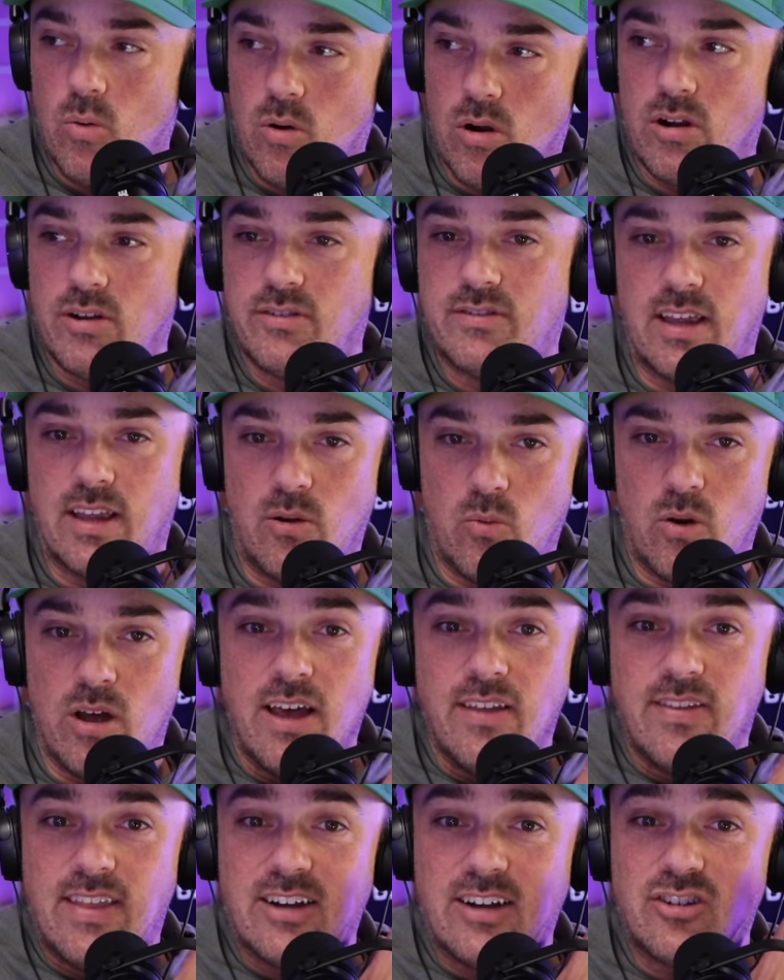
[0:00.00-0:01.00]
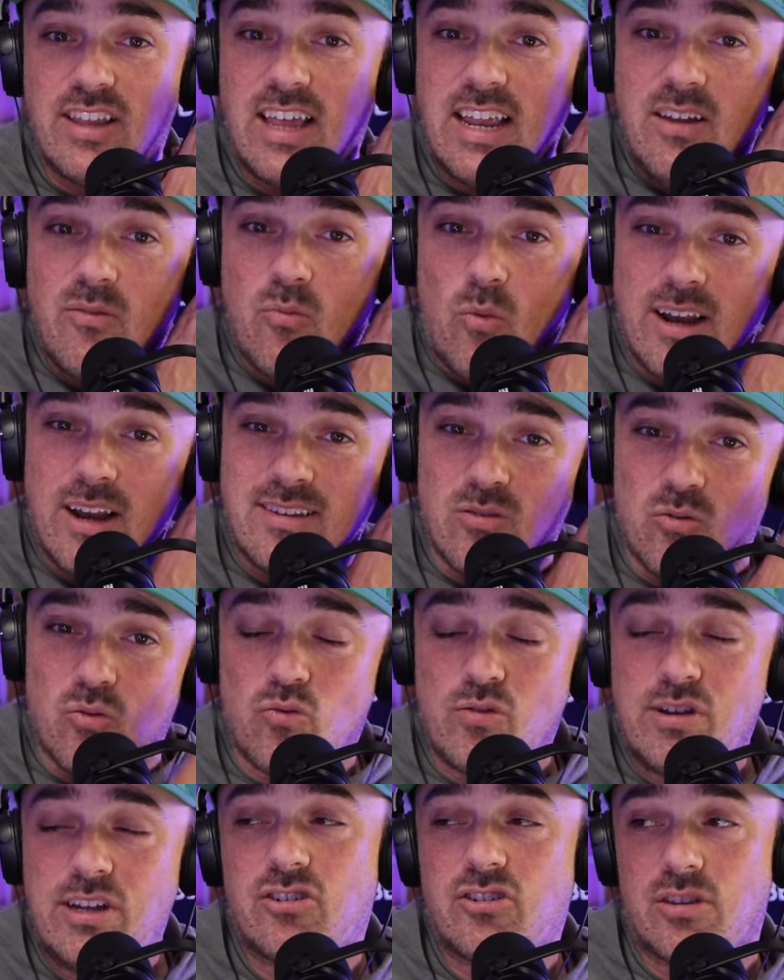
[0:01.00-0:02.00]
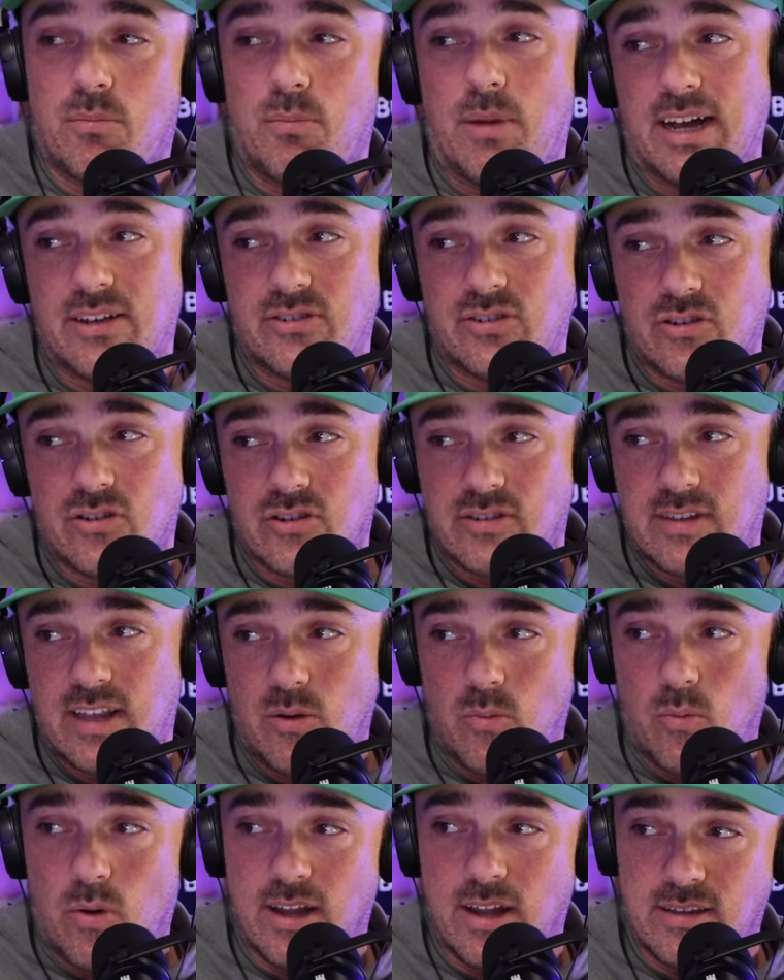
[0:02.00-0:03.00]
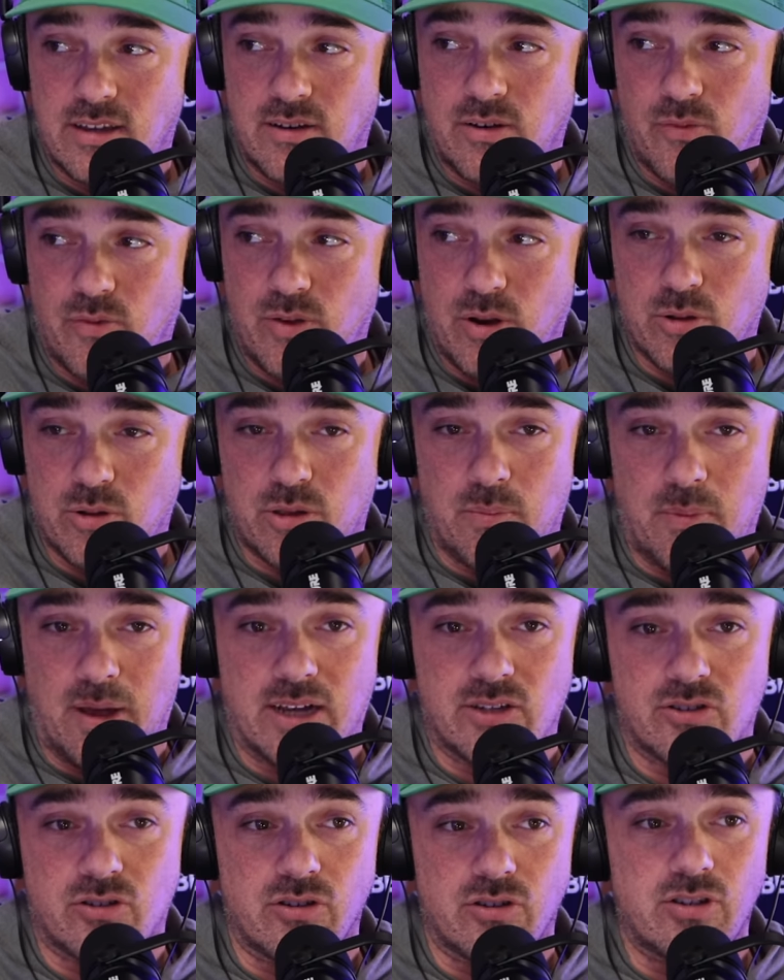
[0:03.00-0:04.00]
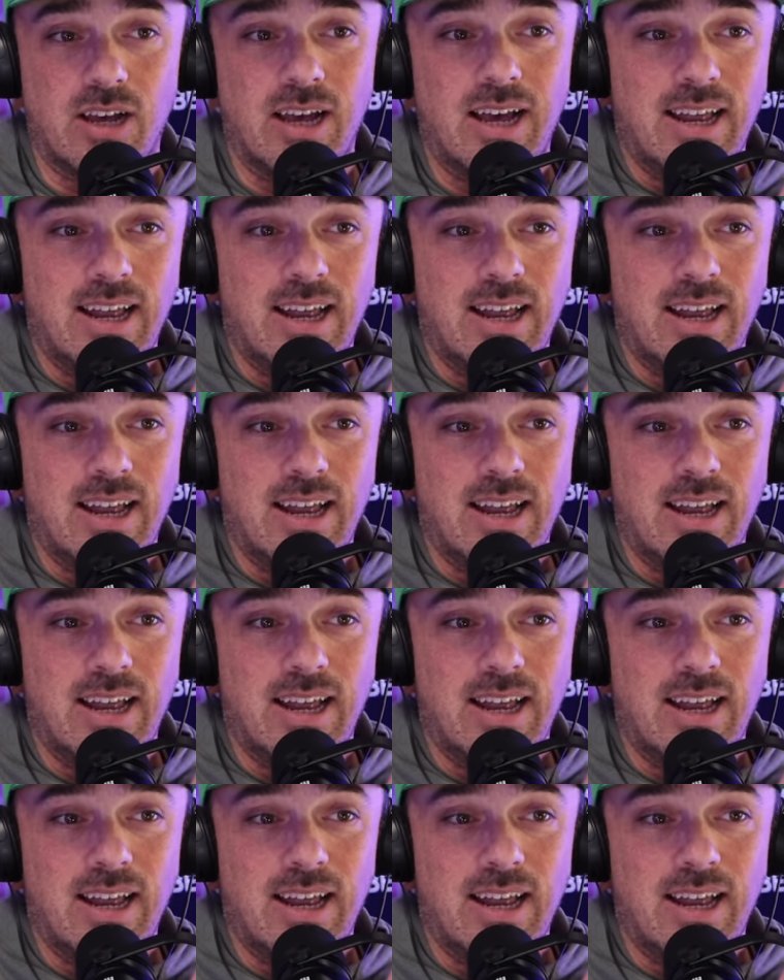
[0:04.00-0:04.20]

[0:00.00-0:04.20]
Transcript: words. They didn't want, they actually they didn't want it to reach the Masters because they didn't want it to interfere with the Masters.